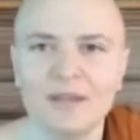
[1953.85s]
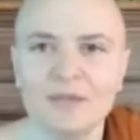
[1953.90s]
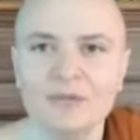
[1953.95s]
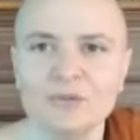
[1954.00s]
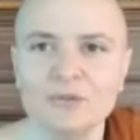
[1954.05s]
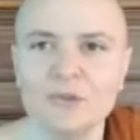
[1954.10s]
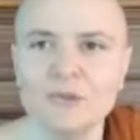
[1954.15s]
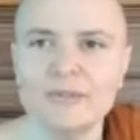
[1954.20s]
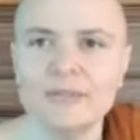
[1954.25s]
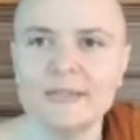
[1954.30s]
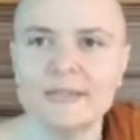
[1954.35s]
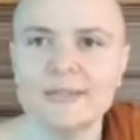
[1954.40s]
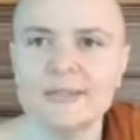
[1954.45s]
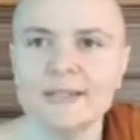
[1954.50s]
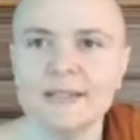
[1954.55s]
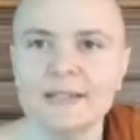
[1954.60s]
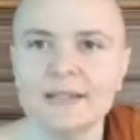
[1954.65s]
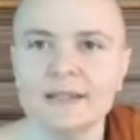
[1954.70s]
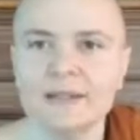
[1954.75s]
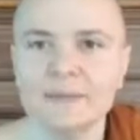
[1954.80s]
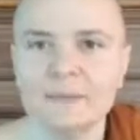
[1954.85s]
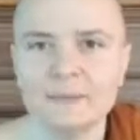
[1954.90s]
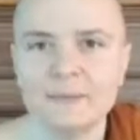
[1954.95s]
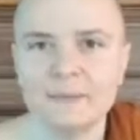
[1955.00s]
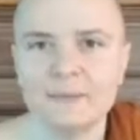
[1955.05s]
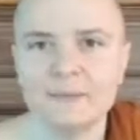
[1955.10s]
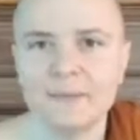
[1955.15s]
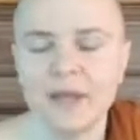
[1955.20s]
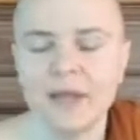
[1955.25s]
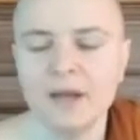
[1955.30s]
You just see
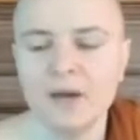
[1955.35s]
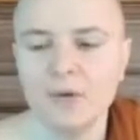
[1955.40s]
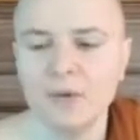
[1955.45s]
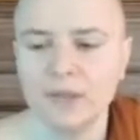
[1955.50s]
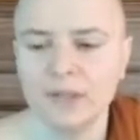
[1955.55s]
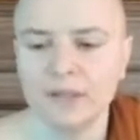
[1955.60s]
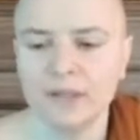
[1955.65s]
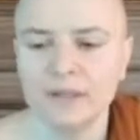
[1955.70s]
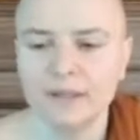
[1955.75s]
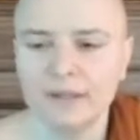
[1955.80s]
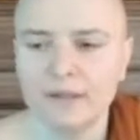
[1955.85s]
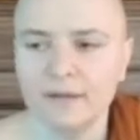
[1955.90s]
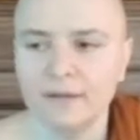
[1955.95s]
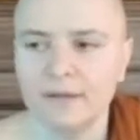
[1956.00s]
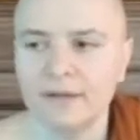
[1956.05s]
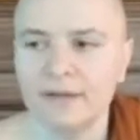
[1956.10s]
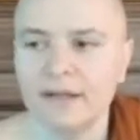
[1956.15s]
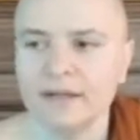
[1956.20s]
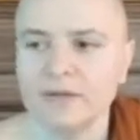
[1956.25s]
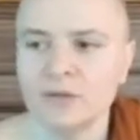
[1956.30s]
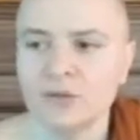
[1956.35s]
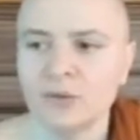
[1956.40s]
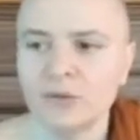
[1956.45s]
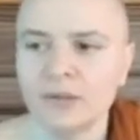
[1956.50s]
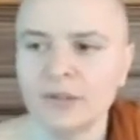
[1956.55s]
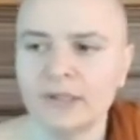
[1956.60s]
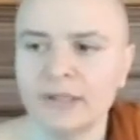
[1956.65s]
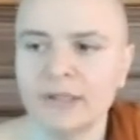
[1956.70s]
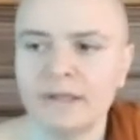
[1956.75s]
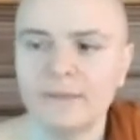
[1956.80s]
how it
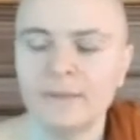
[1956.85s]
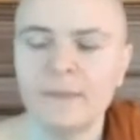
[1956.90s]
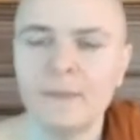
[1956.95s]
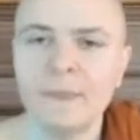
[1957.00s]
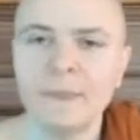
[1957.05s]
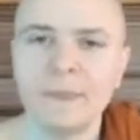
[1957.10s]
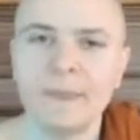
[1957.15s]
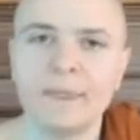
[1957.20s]
naturally